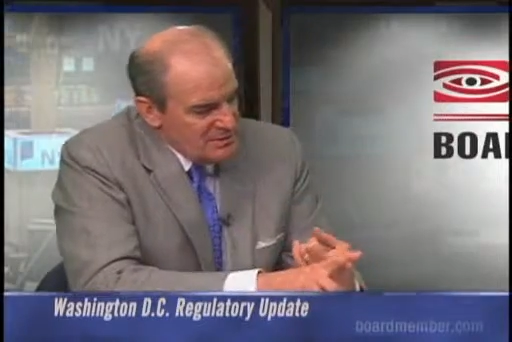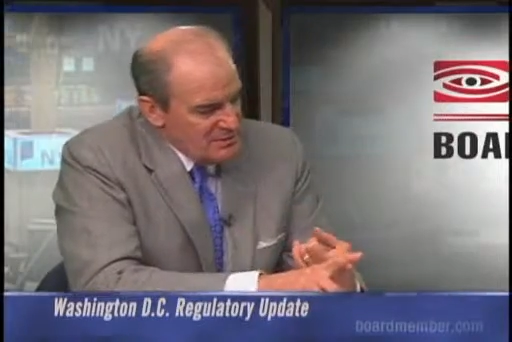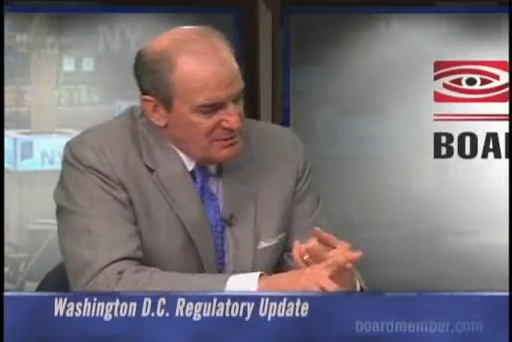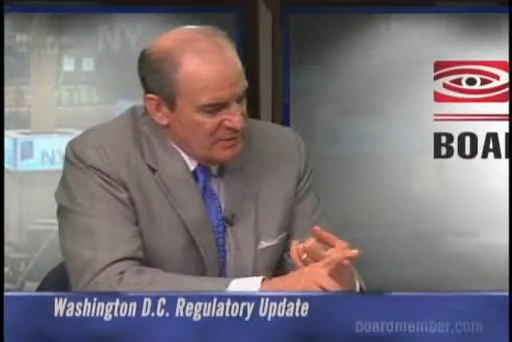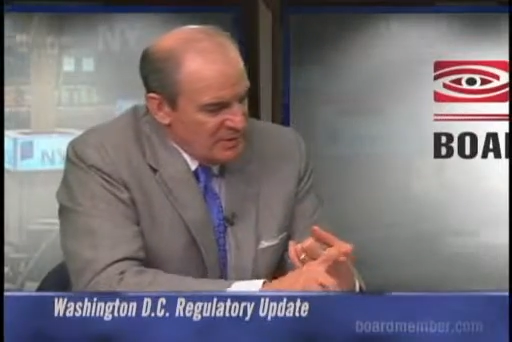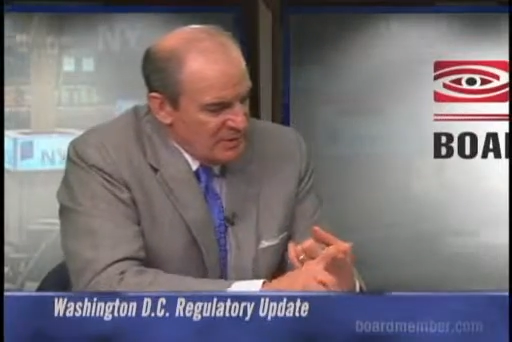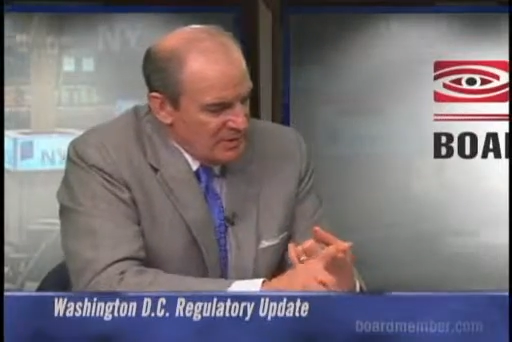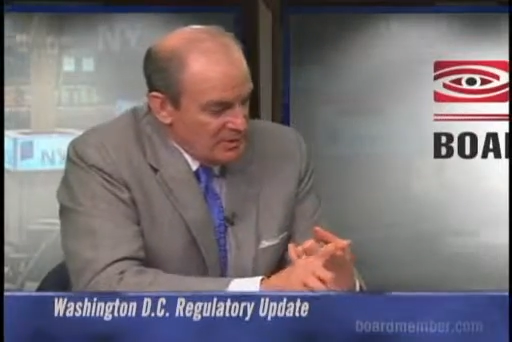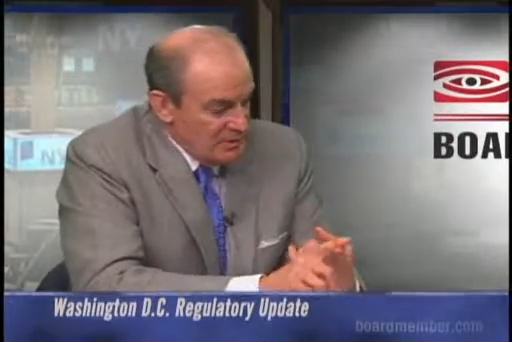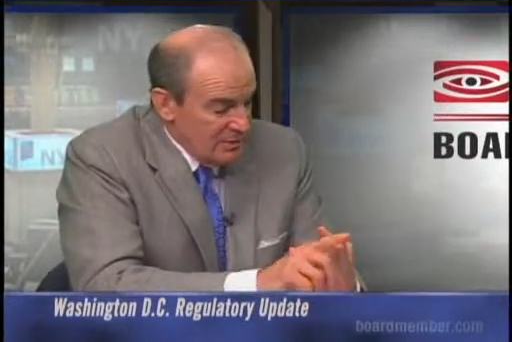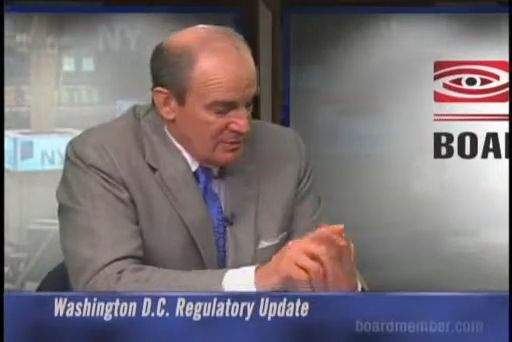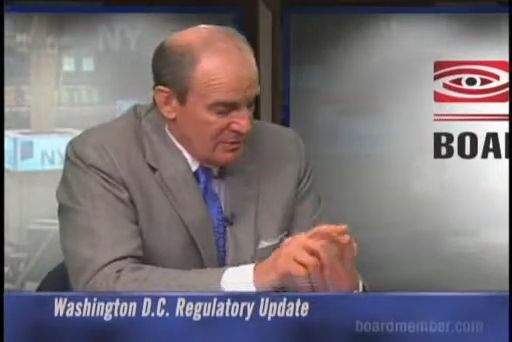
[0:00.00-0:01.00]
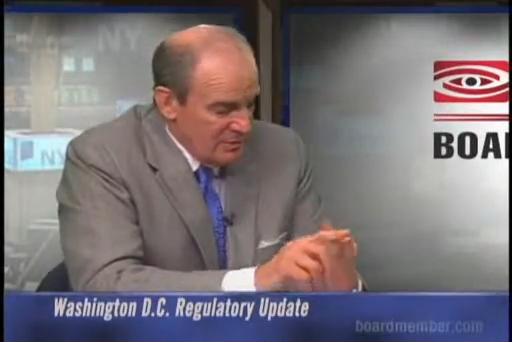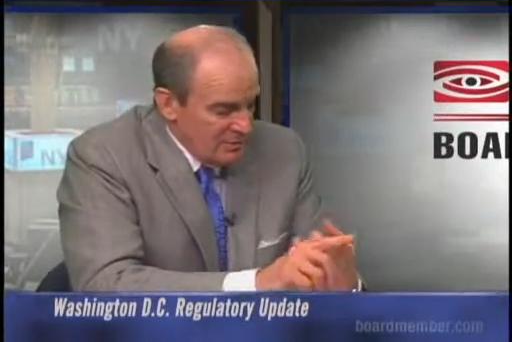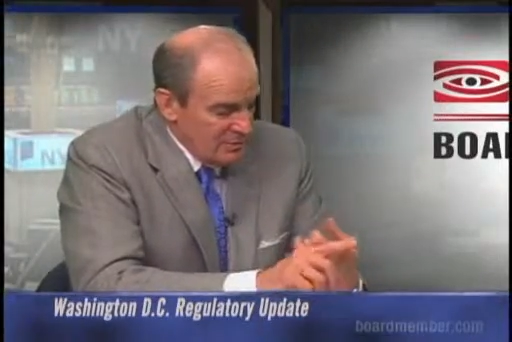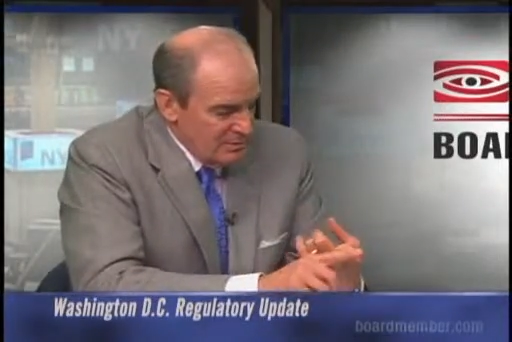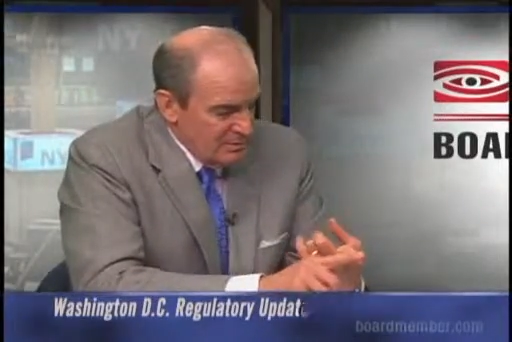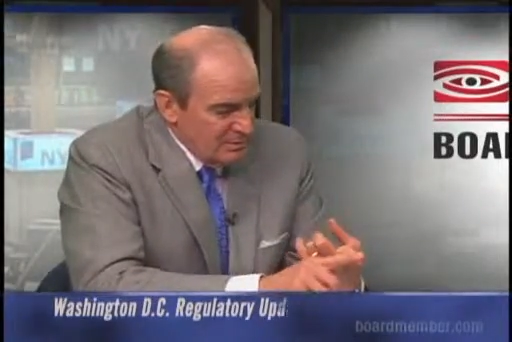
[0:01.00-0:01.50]
First of all, or two,
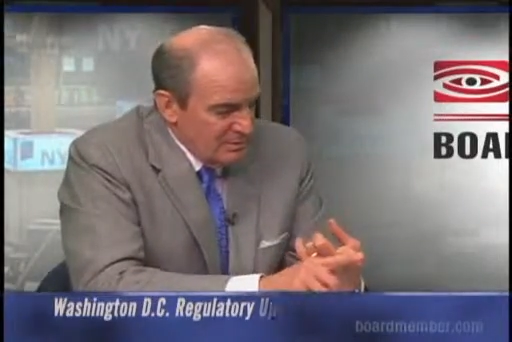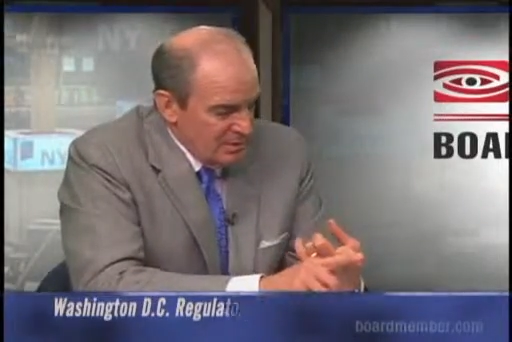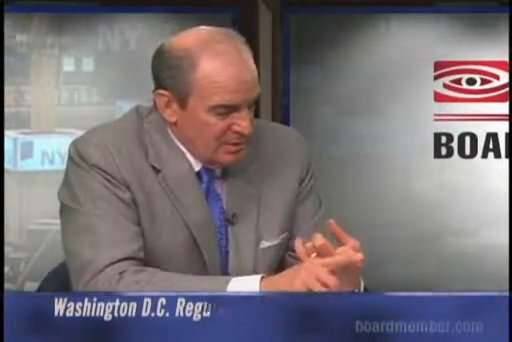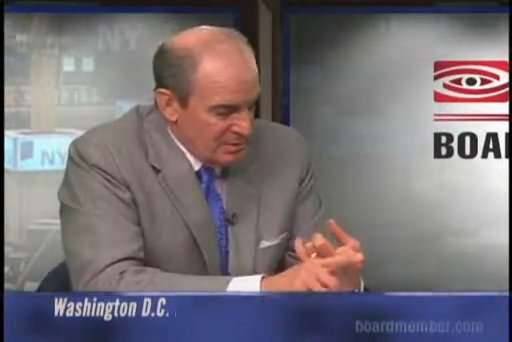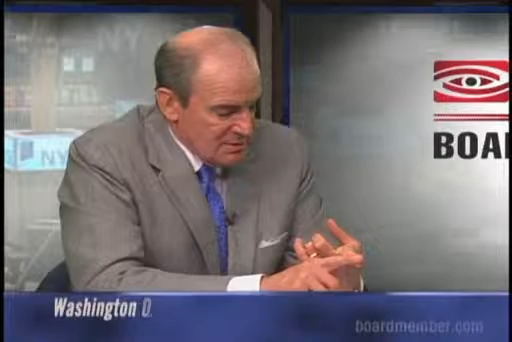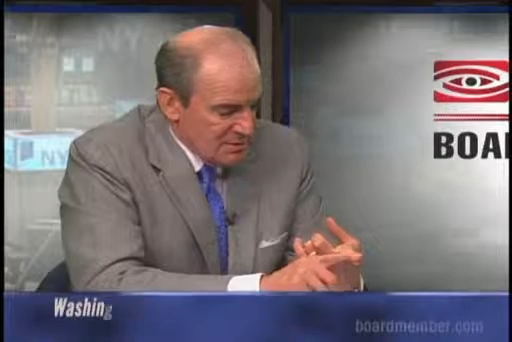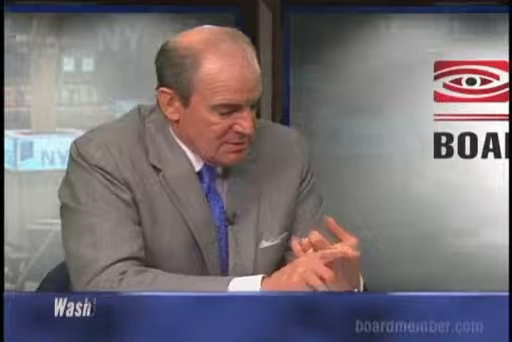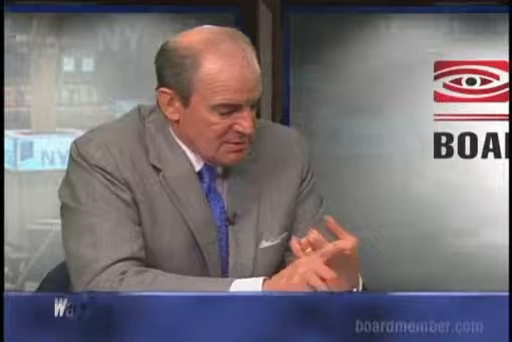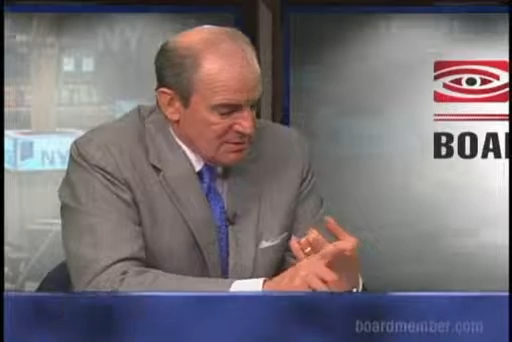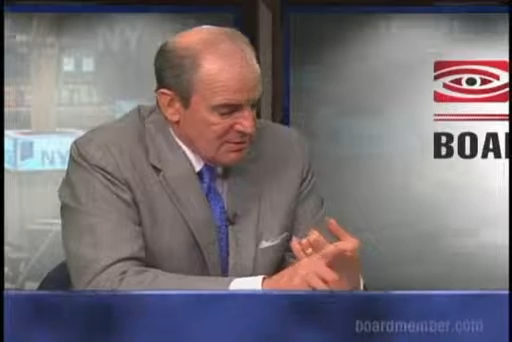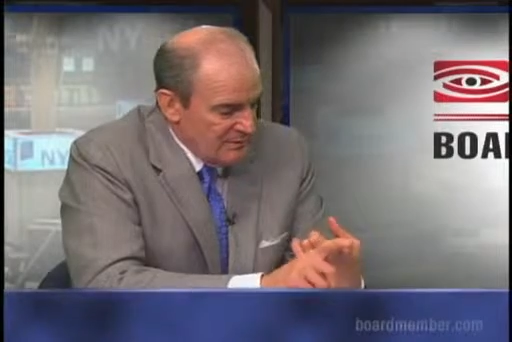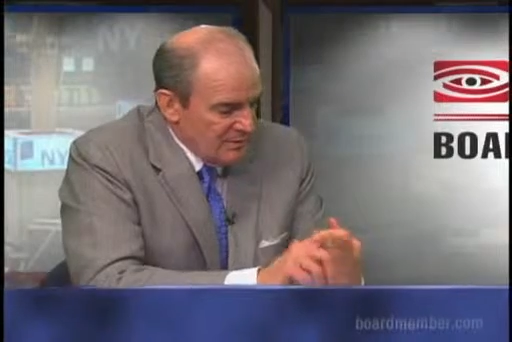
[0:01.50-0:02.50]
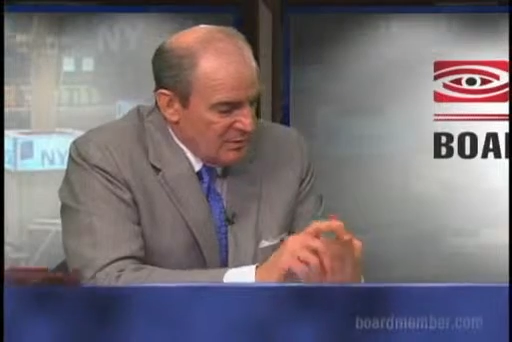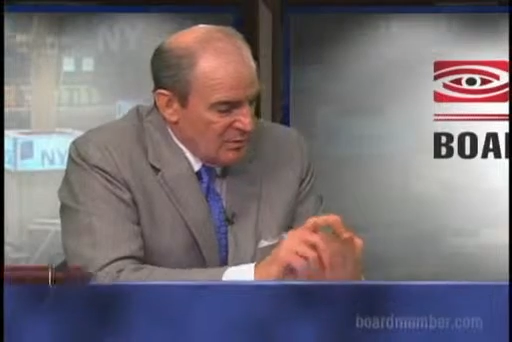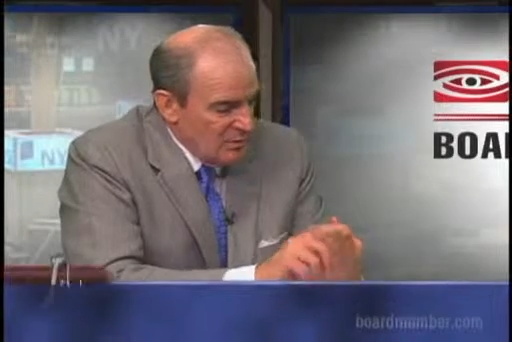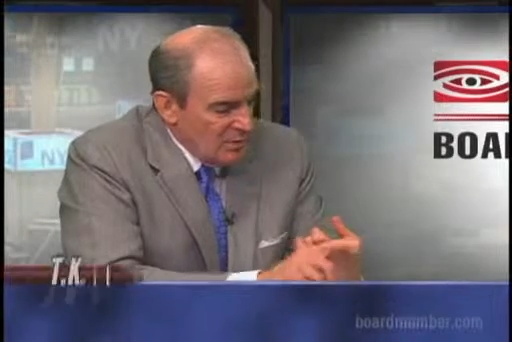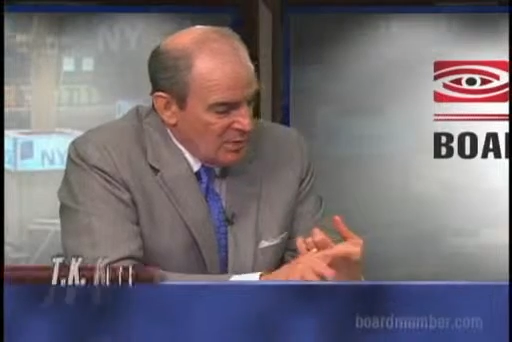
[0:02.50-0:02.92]
yes, questions of you.